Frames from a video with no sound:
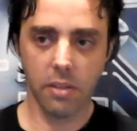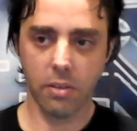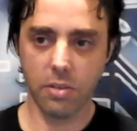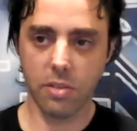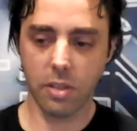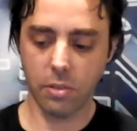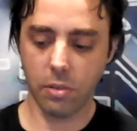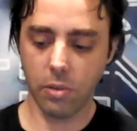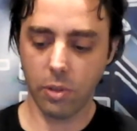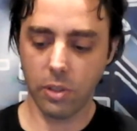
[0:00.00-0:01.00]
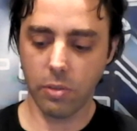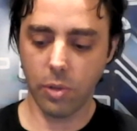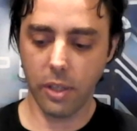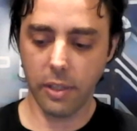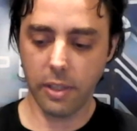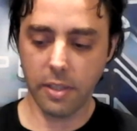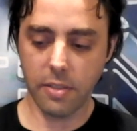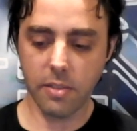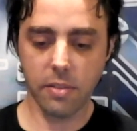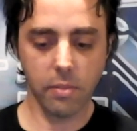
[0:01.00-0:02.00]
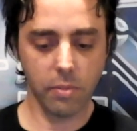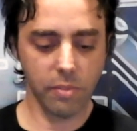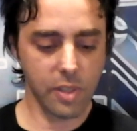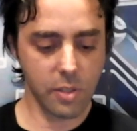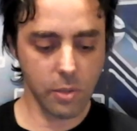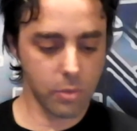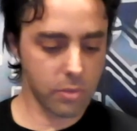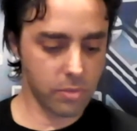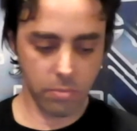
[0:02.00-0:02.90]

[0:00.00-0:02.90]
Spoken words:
And start to look into IDEs, VS Code